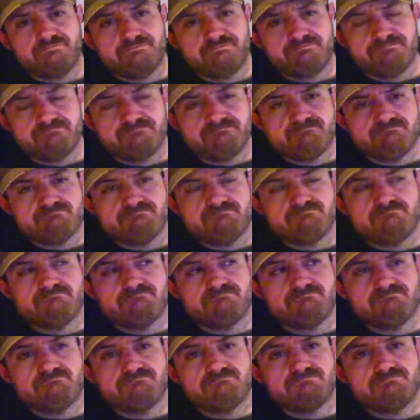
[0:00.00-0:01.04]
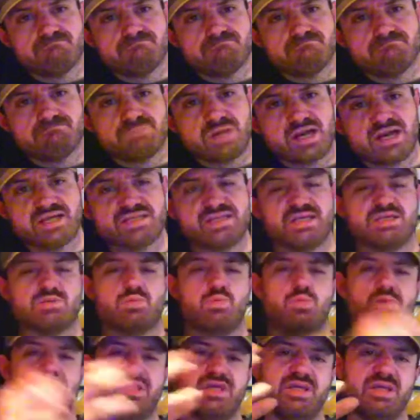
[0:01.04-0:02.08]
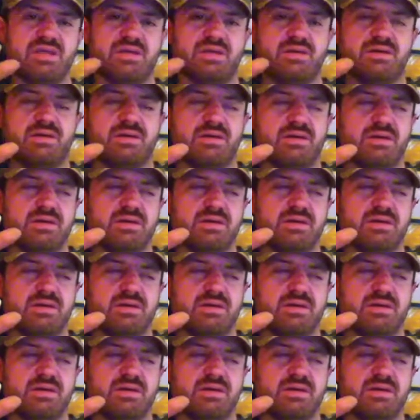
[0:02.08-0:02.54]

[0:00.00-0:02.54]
how can I say this? We